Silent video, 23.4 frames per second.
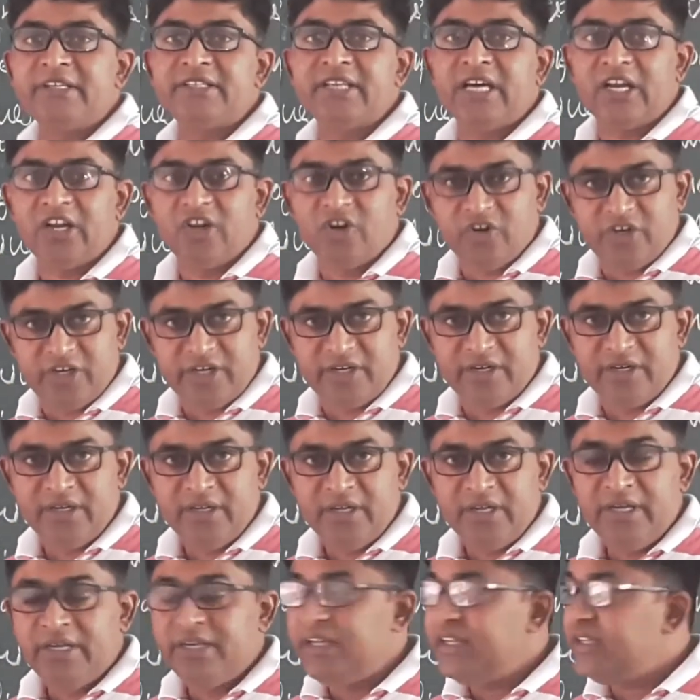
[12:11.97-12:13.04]
the
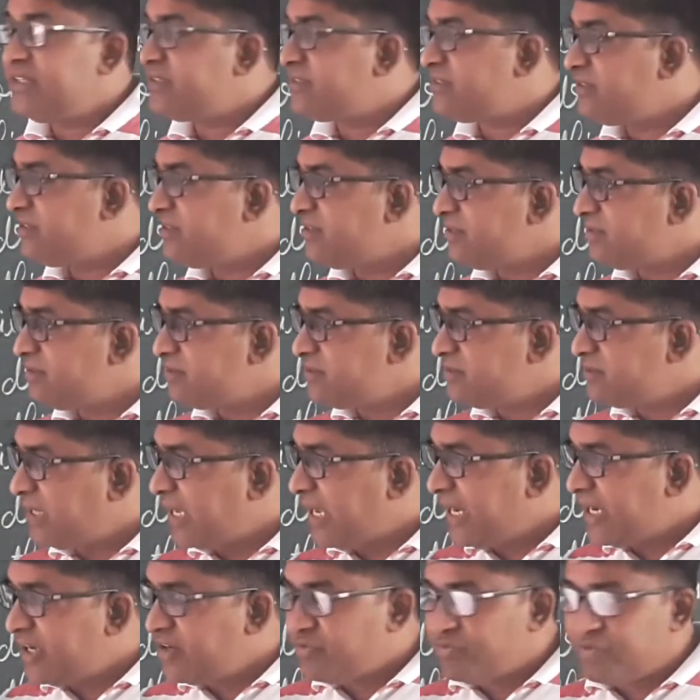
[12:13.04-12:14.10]
lawyer, he
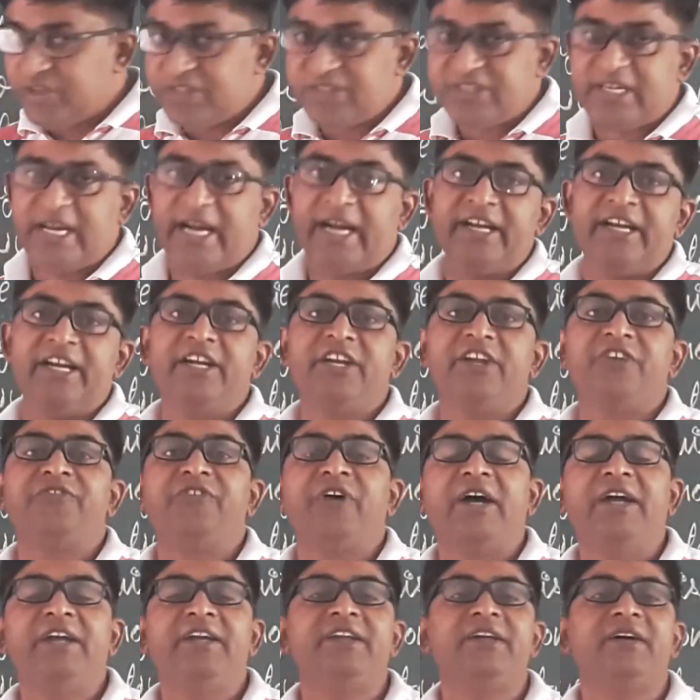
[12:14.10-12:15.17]
at once
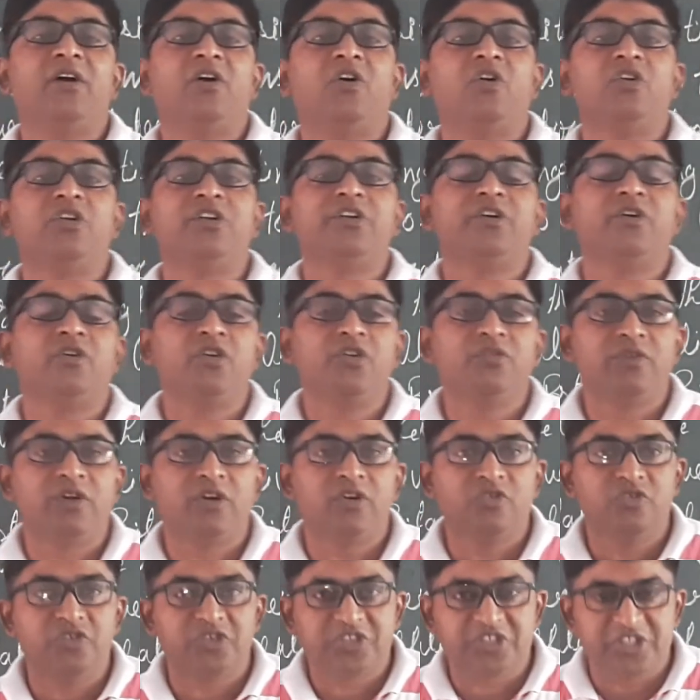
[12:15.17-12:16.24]
identified Oliver
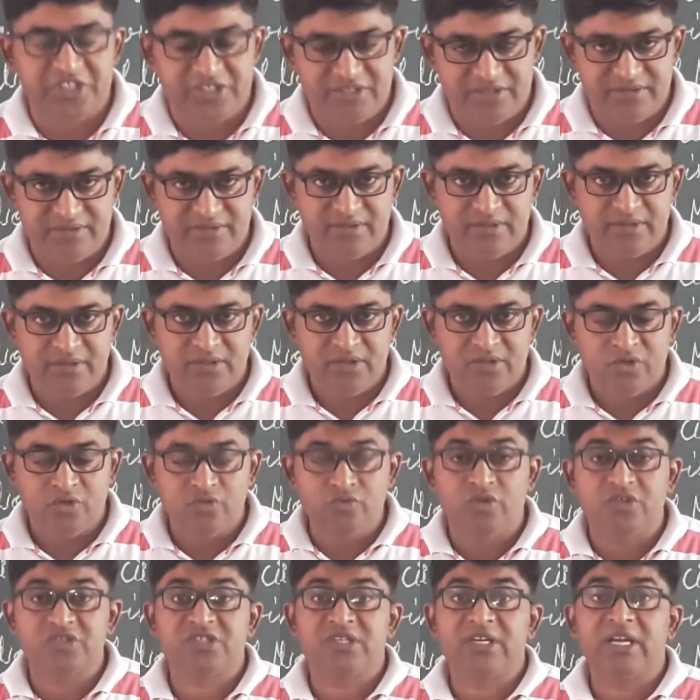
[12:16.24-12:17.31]
Lutkin, who
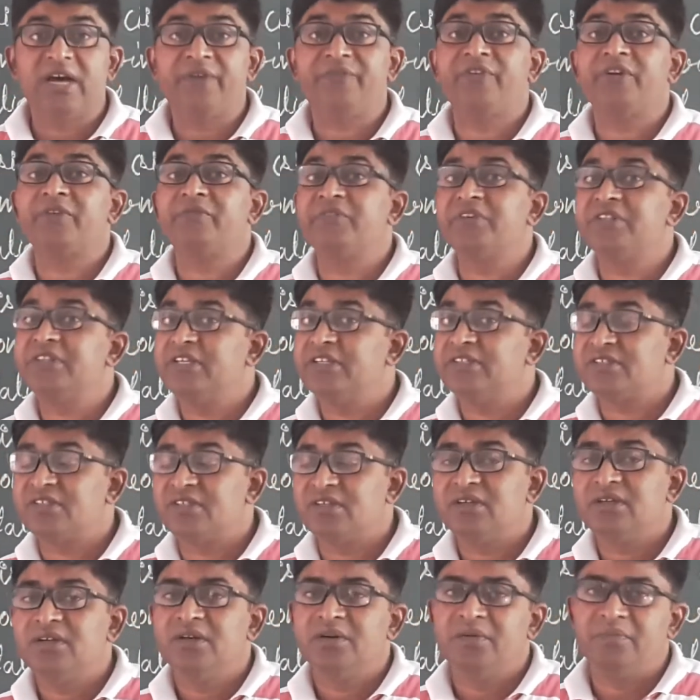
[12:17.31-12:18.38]
was laughing with his
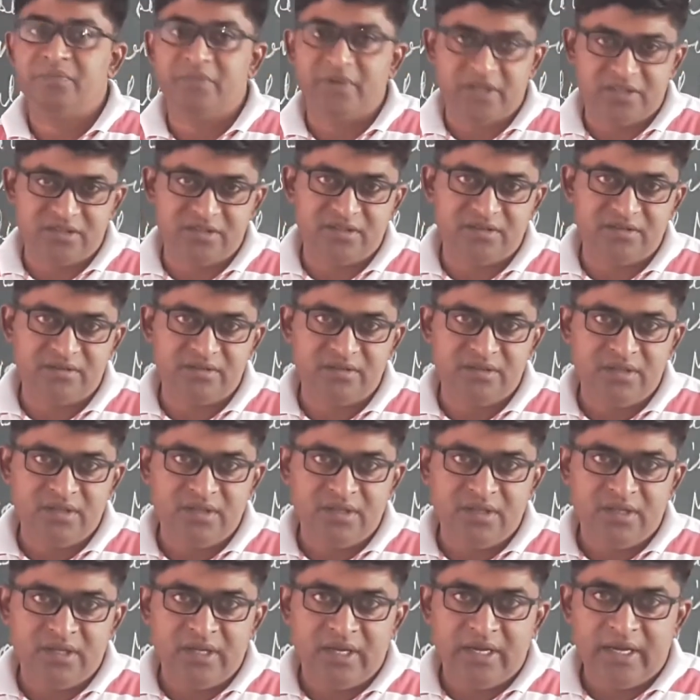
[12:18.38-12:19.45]
mother.
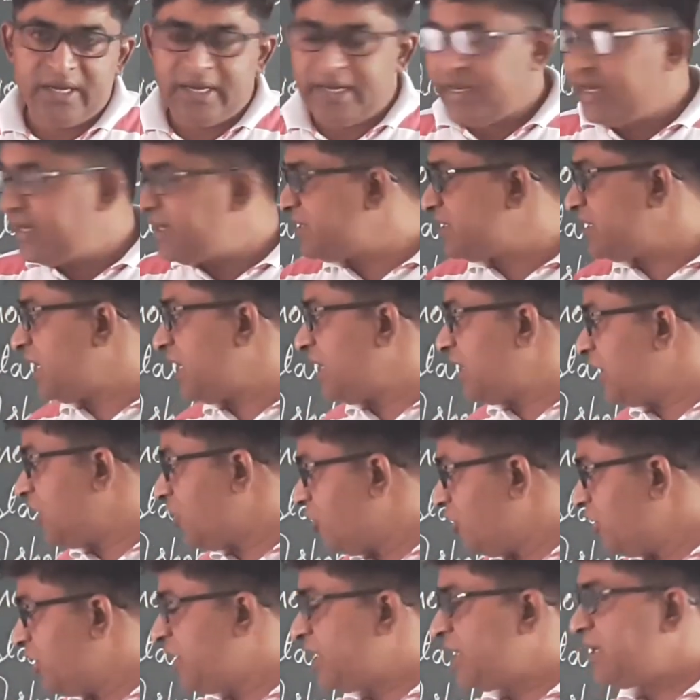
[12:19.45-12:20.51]
And the
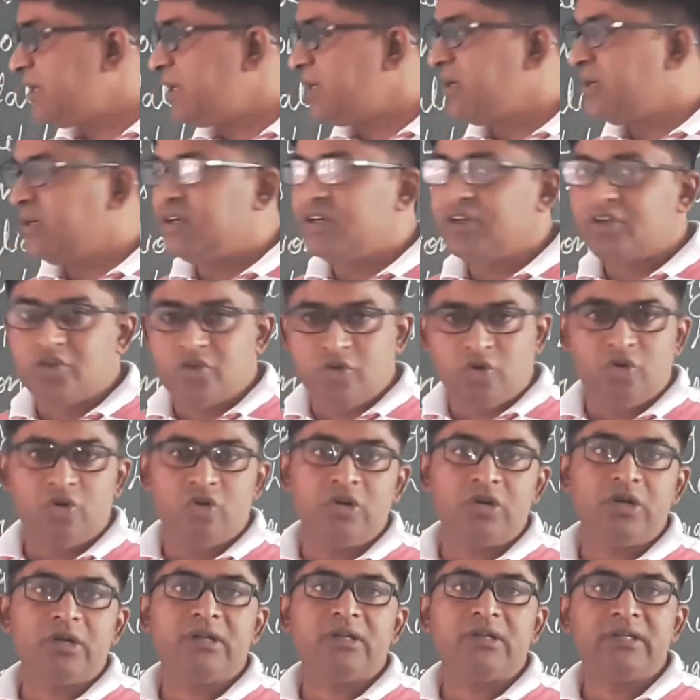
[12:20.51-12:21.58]
lawyer
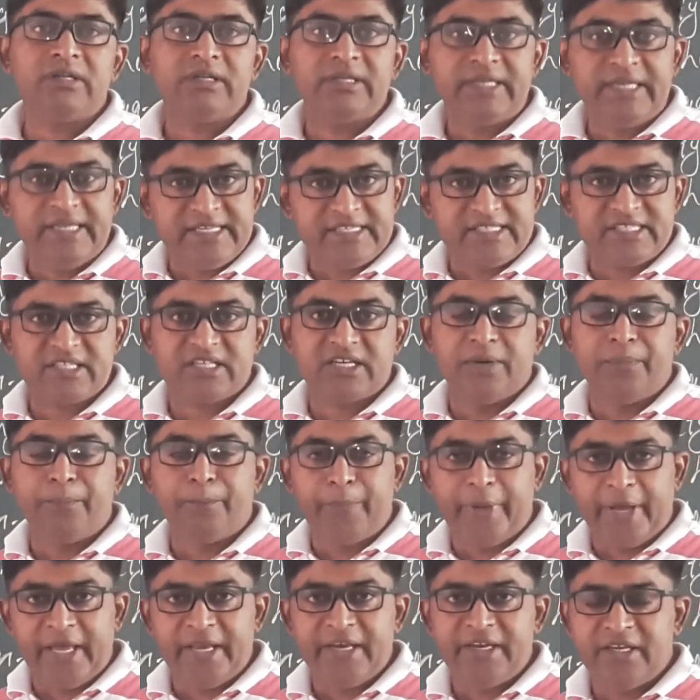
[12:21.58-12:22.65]
told his
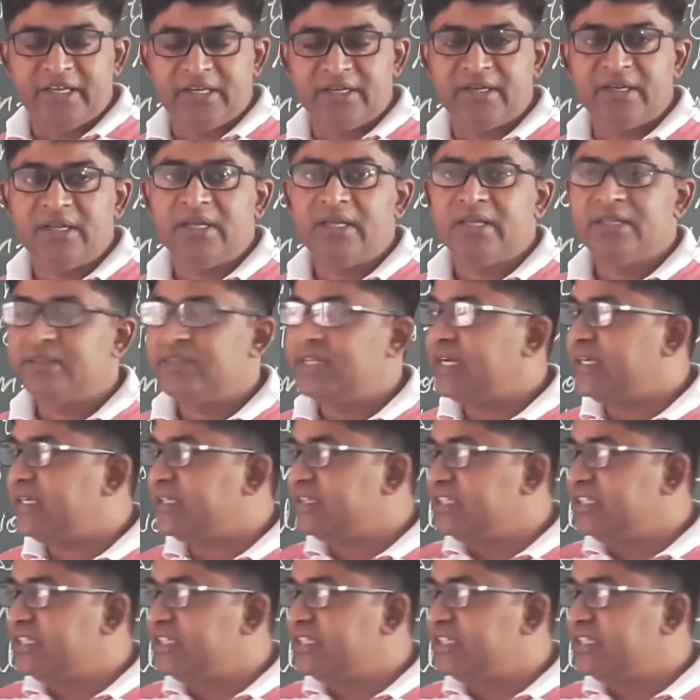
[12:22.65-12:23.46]
companion that